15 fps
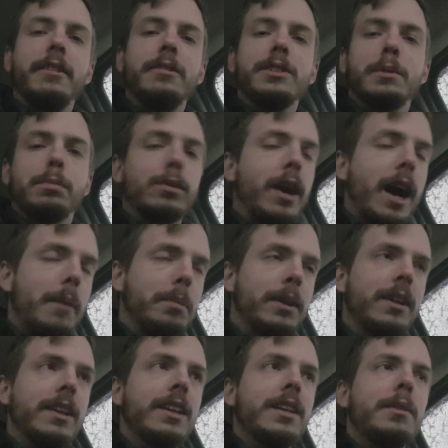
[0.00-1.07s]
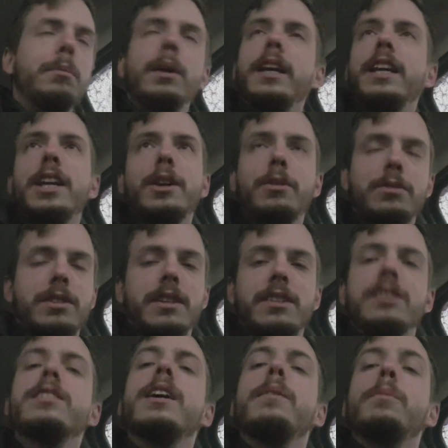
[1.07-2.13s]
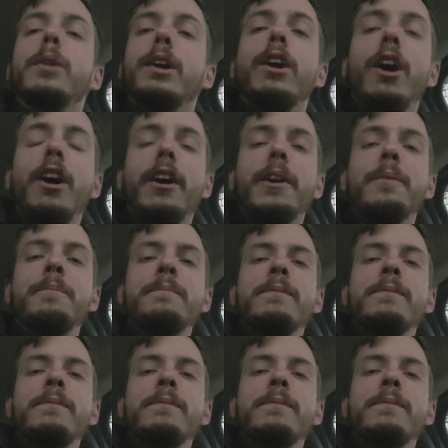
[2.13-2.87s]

was a prop being used in some regard.